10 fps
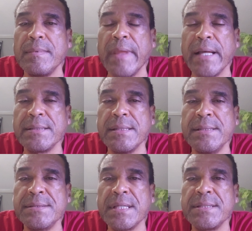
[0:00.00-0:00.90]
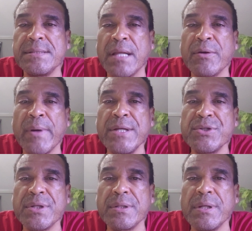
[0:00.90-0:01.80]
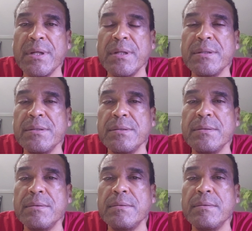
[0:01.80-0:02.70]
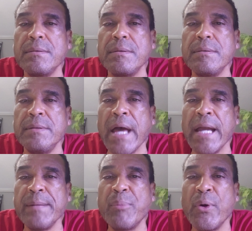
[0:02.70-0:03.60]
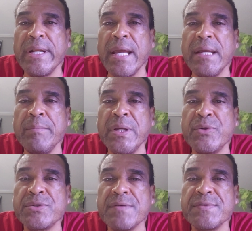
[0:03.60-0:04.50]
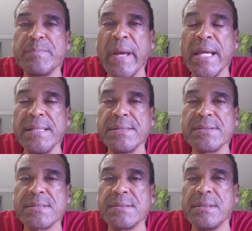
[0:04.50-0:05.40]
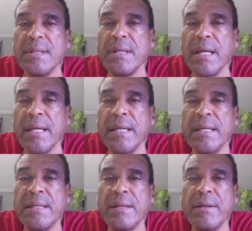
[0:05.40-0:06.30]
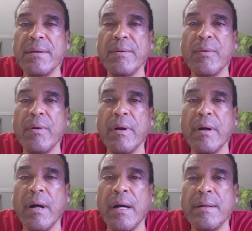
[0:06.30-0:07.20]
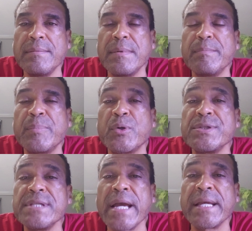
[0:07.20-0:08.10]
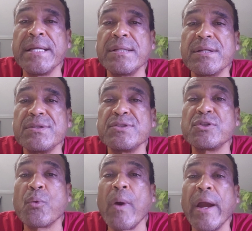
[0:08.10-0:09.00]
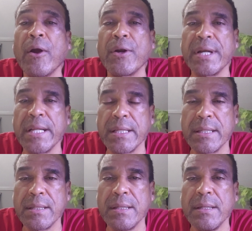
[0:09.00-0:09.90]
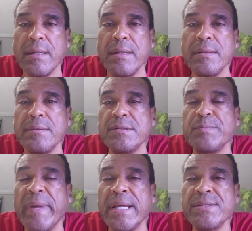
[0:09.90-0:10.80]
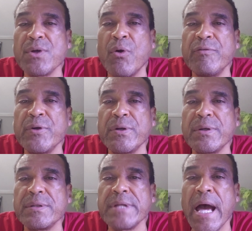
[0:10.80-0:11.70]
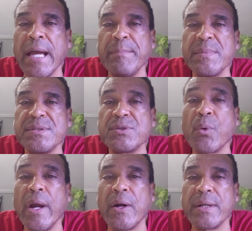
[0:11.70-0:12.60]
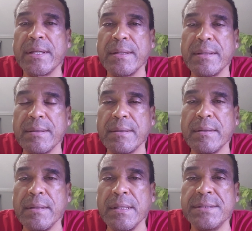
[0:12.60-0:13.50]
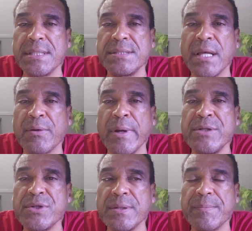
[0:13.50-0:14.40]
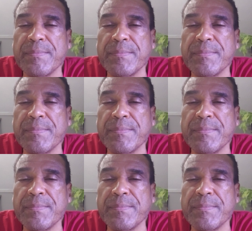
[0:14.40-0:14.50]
That is acceleration. 9.8 meters of space in uh, per second squared. Space over time squared is acceleration.